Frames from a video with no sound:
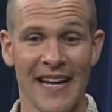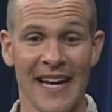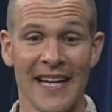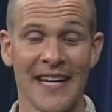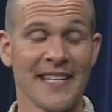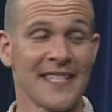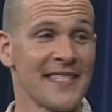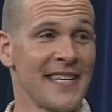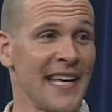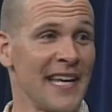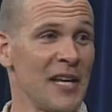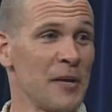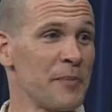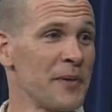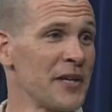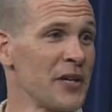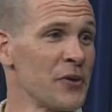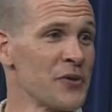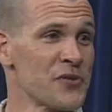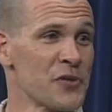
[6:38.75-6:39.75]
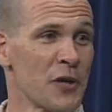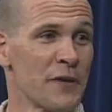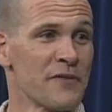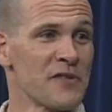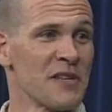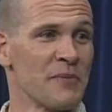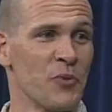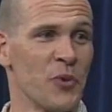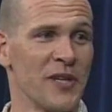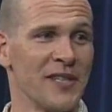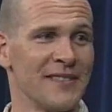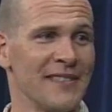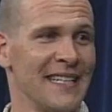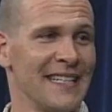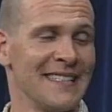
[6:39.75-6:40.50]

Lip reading: then I can stand up and go serve someone,